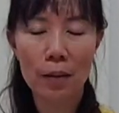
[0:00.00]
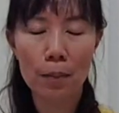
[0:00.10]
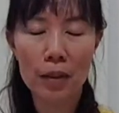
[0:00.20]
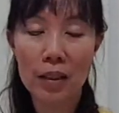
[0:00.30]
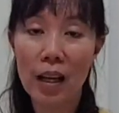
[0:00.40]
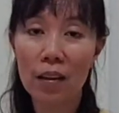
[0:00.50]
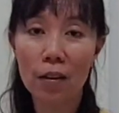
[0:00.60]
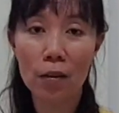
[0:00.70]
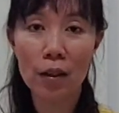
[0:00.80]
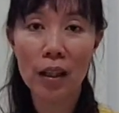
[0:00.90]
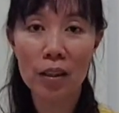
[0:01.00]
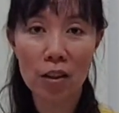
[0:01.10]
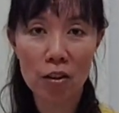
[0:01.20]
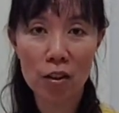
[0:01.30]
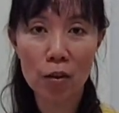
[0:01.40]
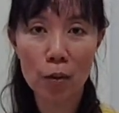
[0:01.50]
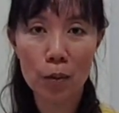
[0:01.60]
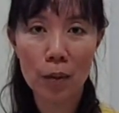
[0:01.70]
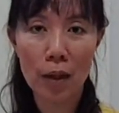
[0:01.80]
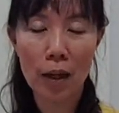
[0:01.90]
Please let your yoga teacher know,
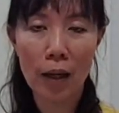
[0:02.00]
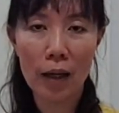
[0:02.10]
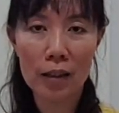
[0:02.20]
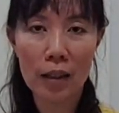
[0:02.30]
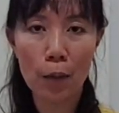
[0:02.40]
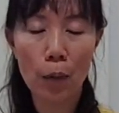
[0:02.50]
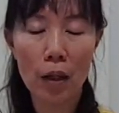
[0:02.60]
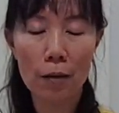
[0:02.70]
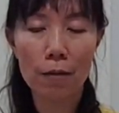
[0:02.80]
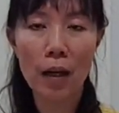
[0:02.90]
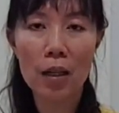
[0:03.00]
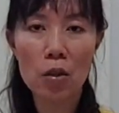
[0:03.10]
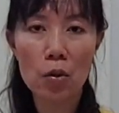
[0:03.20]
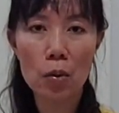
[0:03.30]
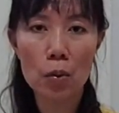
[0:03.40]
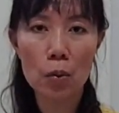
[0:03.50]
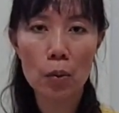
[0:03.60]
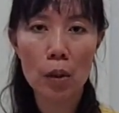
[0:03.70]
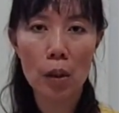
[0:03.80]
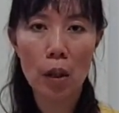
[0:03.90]
as they will advise
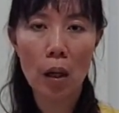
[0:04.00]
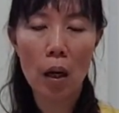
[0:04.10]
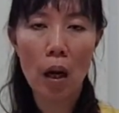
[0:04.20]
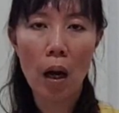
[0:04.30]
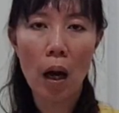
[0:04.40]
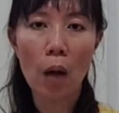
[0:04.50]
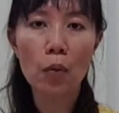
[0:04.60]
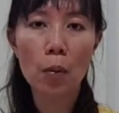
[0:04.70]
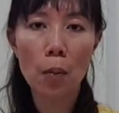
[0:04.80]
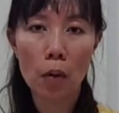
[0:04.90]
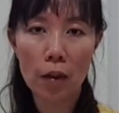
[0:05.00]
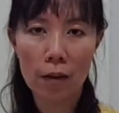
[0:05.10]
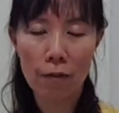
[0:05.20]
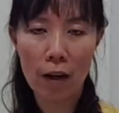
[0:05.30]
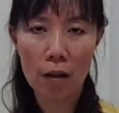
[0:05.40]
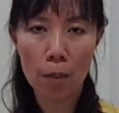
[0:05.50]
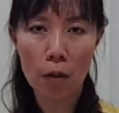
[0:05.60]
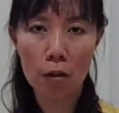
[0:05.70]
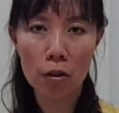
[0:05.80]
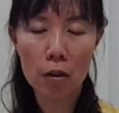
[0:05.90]
you how to modify the
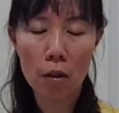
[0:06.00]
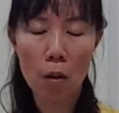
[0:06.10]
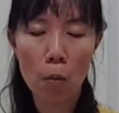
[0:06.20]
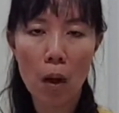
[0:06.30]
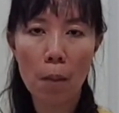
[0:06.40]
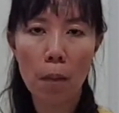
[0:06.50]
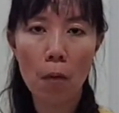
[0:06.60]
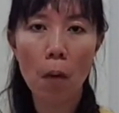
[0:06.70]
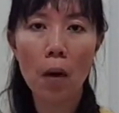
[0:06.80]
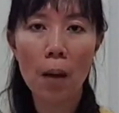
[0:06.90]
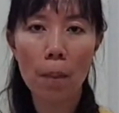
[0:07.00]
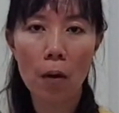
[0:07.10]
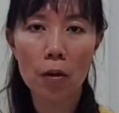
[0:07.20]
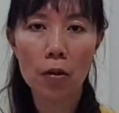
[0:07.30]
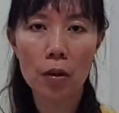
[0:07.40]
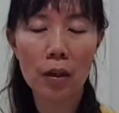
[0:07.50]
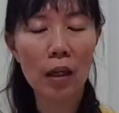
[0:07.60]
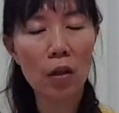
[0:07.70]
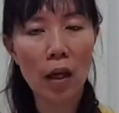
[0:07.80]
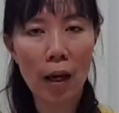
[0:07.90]
posture or what yoga posture
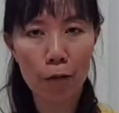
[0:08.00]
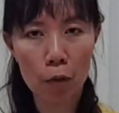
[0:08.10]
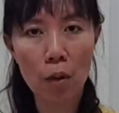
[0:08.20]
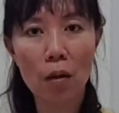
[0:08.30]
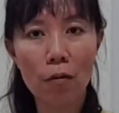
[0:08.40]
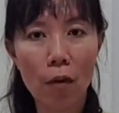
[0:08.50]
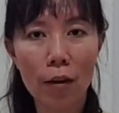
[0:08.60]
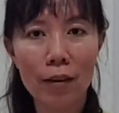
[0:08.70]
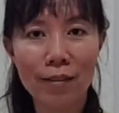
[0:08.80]
that you have to avoid.